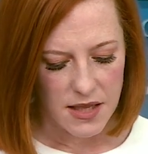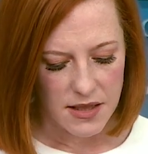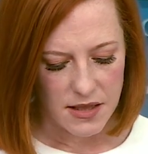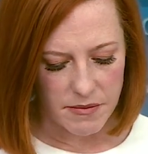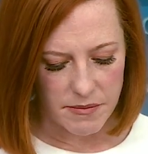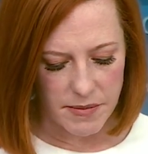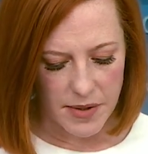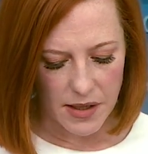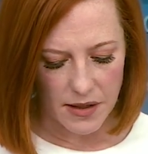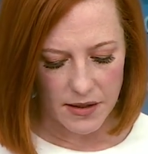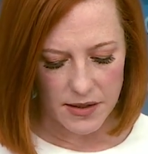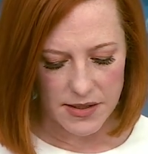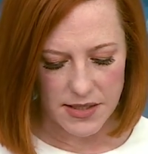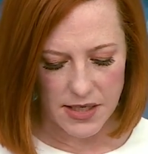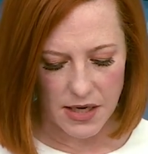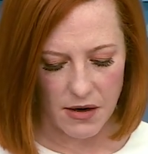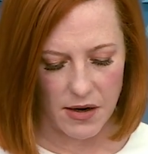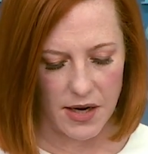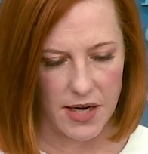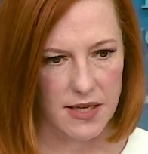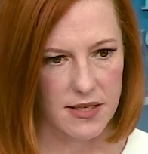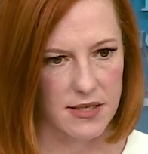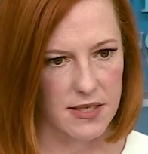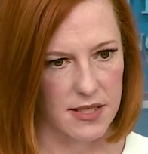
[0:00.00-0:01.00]
the
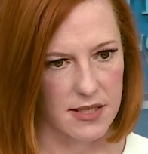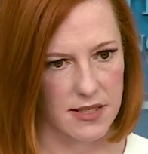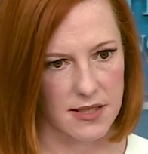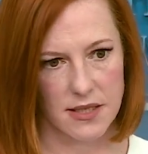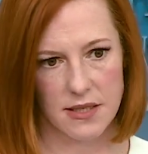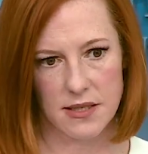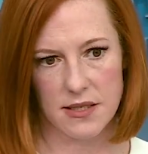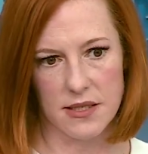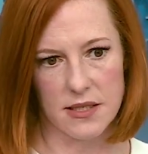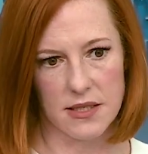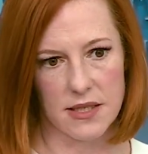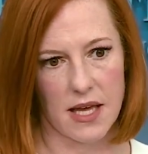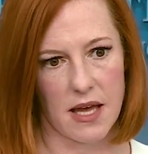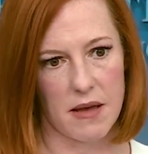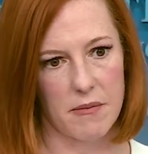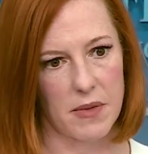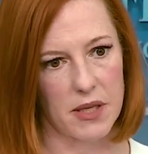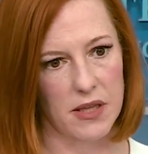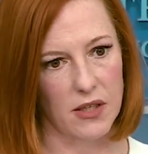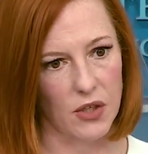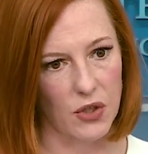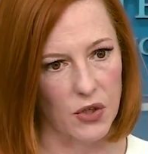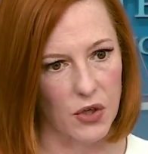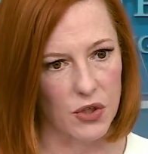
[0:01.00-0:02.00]
military assistance to them.
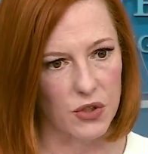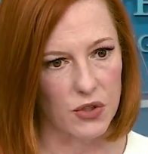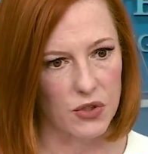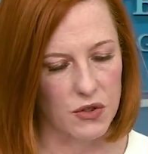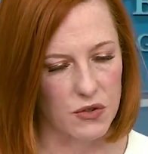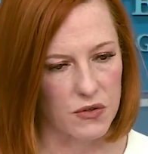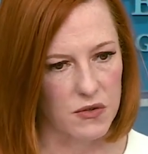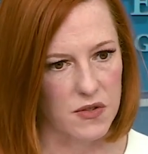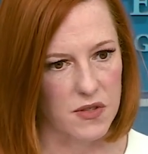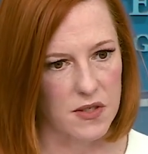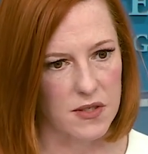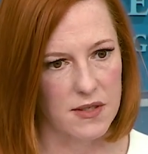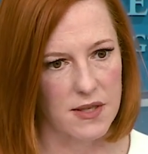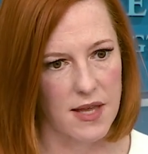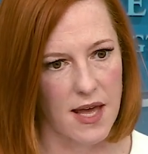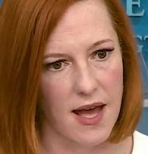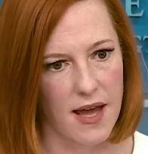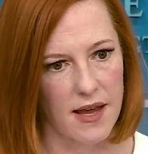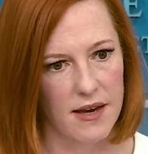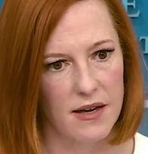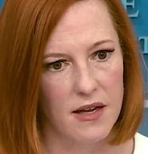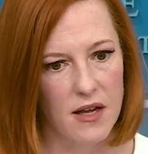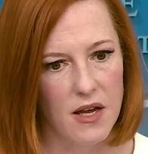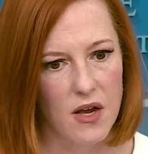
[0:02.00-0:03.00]
And the good news is
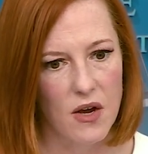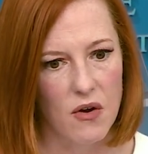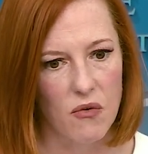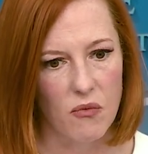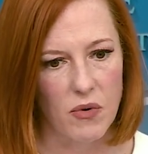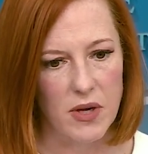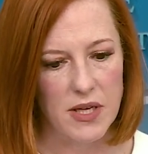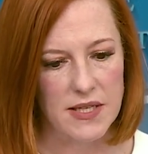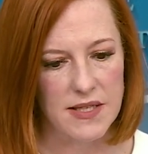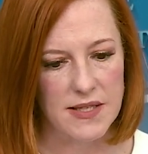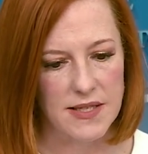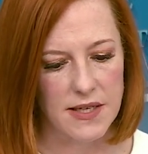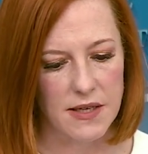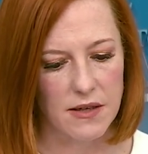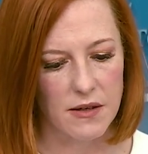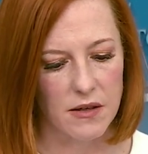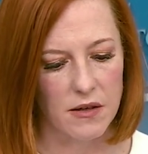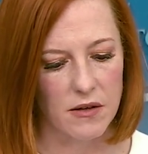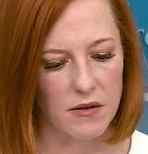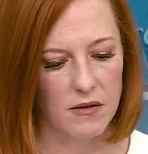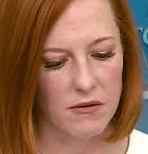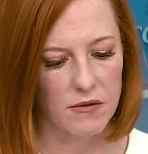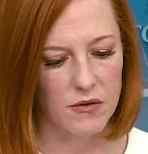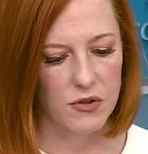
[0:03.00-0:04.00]
that we
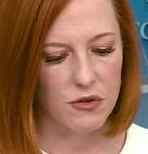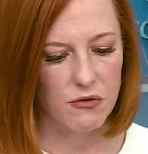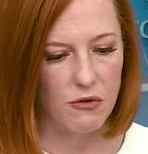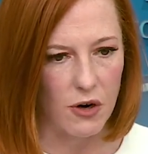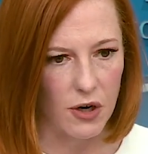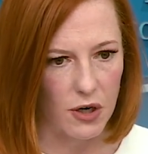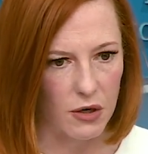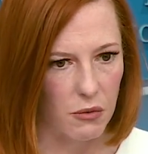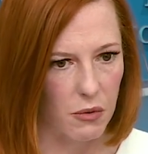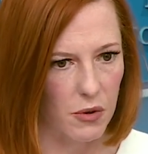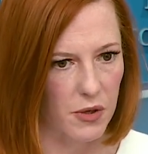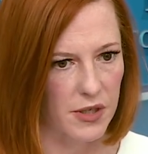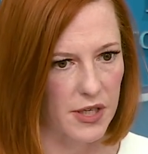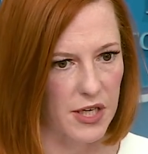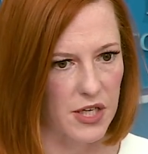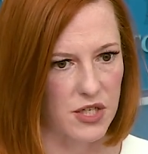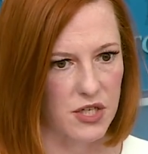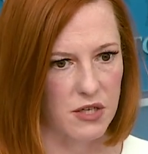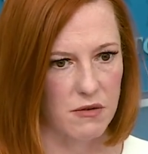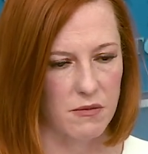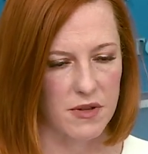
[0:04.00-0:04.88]
still, through our coordination